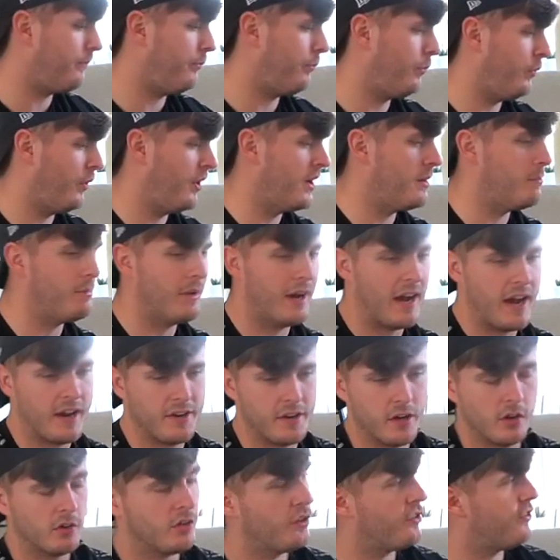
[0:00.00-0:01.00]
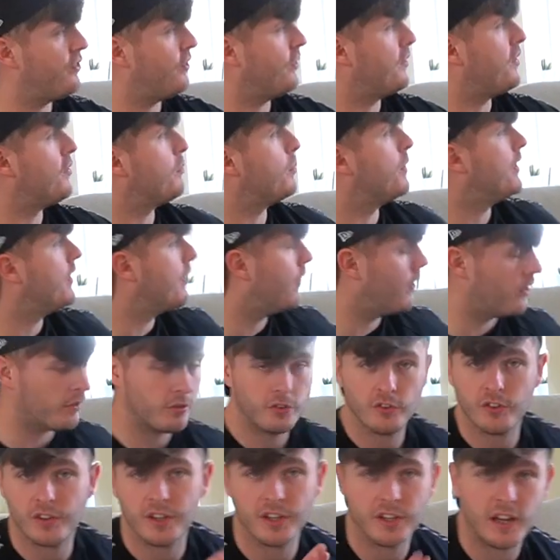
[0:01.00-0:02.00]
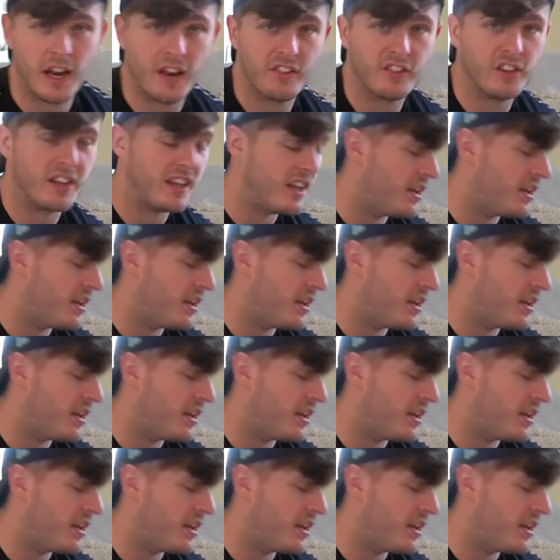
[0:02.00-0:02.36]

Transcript: bad. I'm gonna shut this window so you can actually